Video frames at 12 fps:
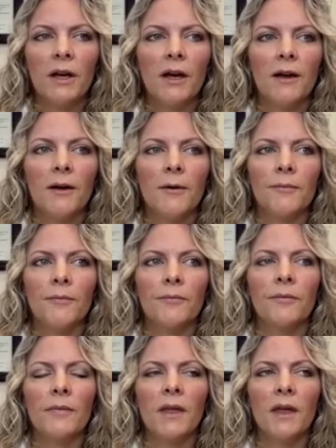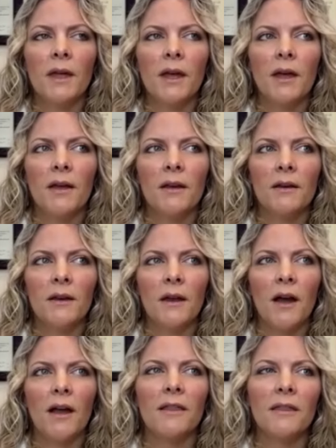And
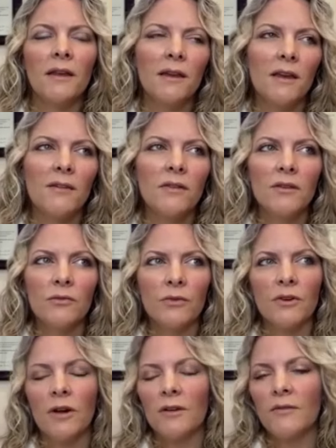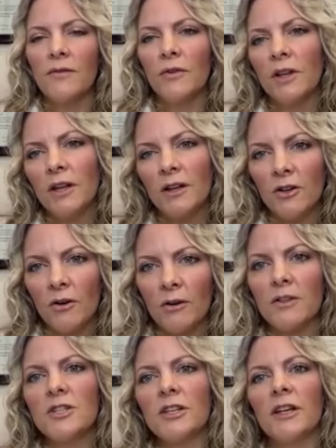I think even if we're not fully
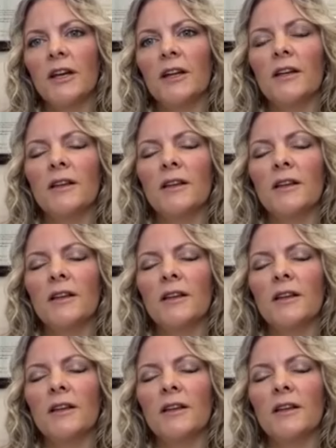acknowledging it,